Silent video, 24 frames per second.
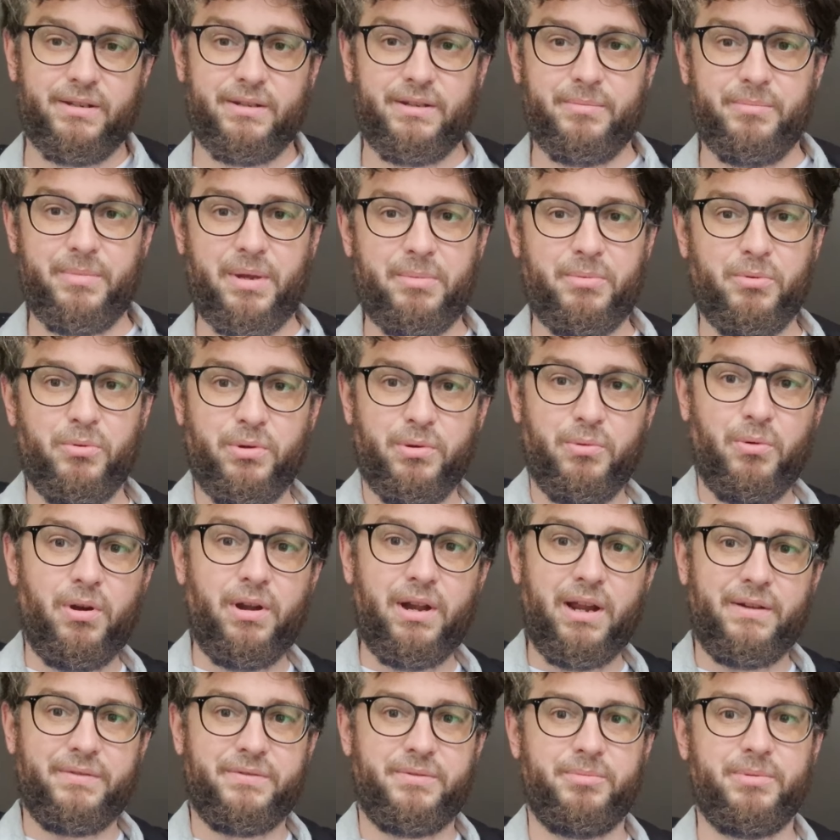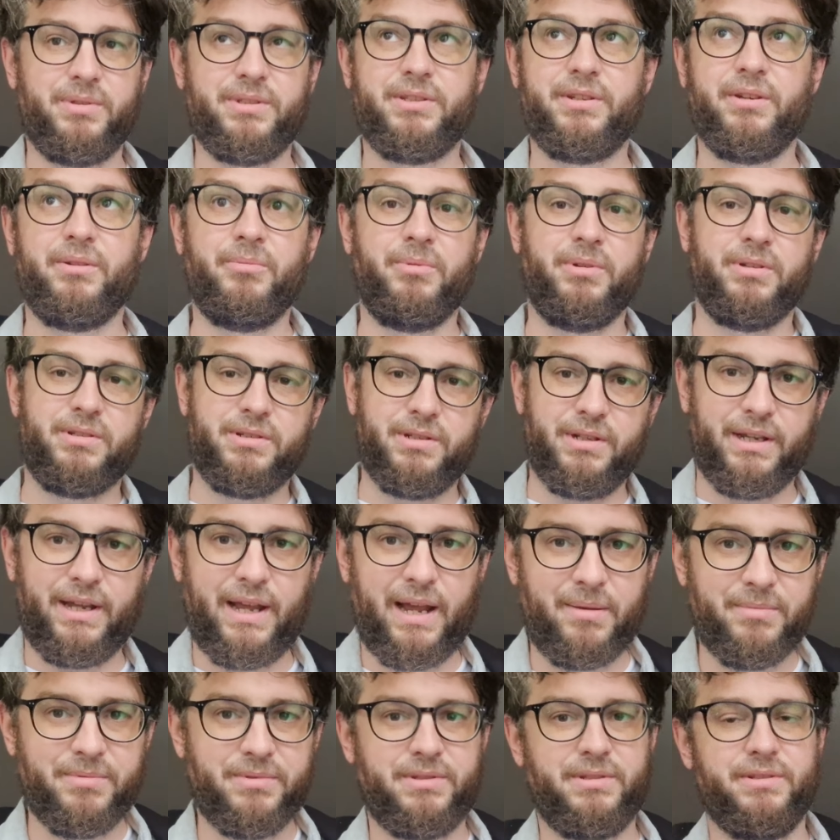maybe we won't have to be so much like
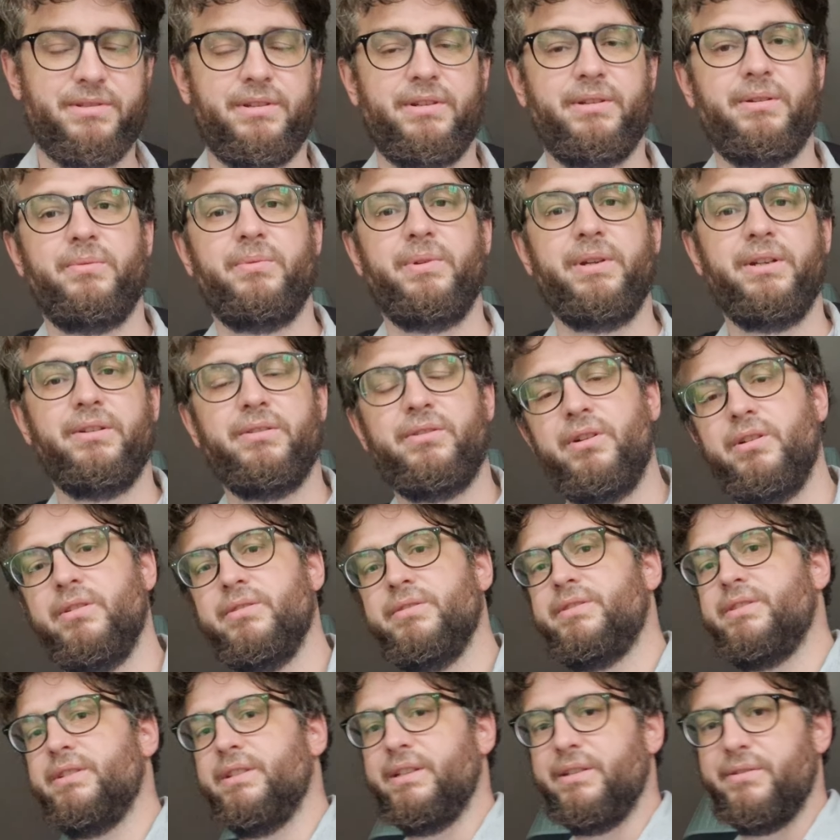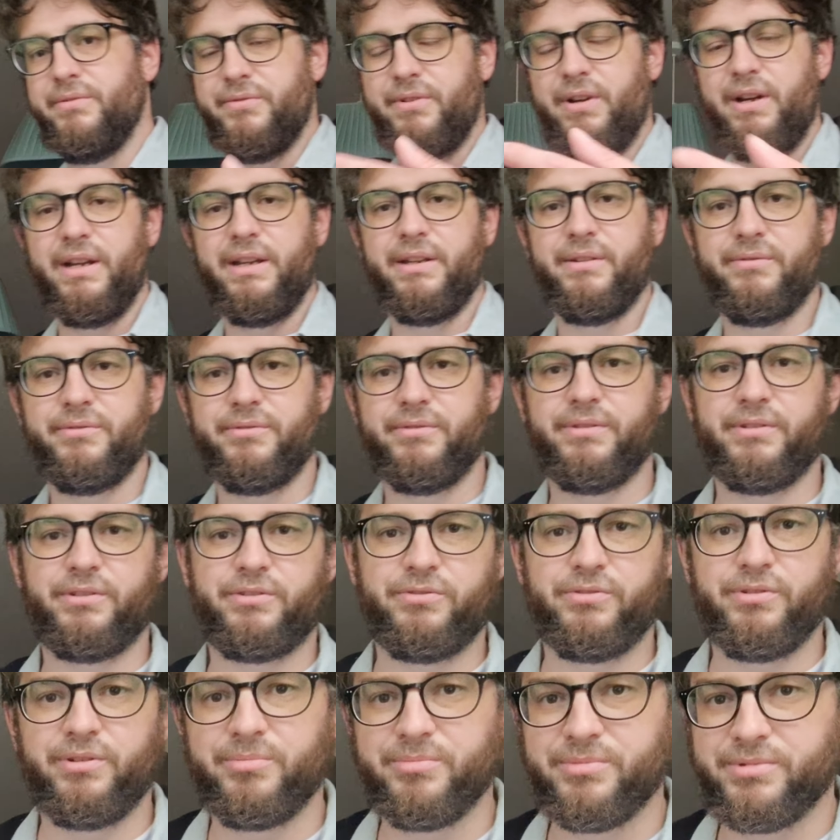hamsters on a wheel, constantly fighting for the
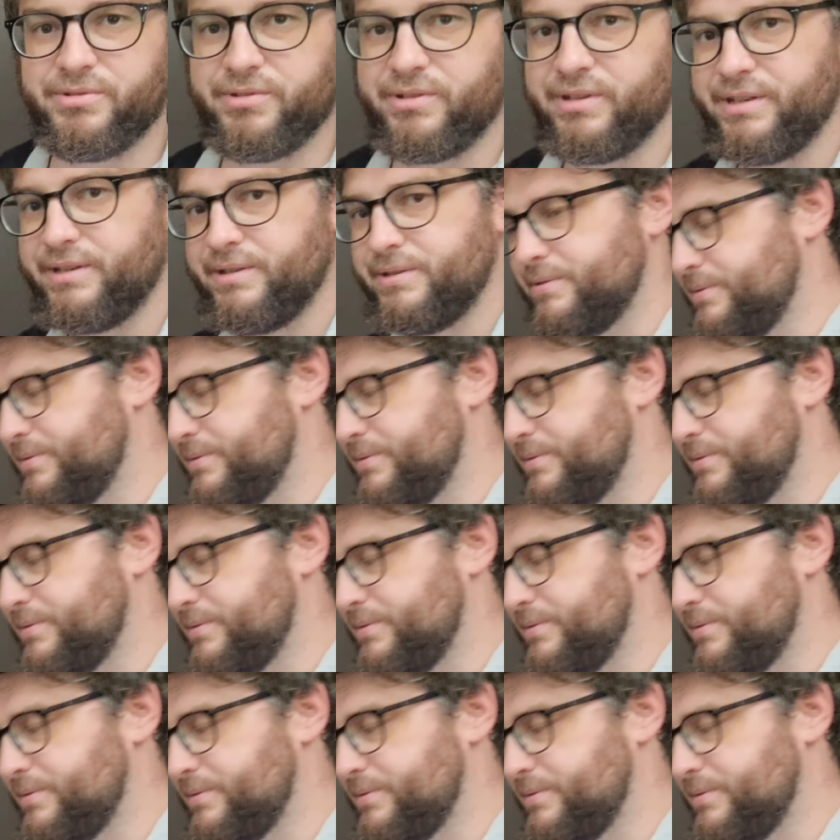crumbs, right?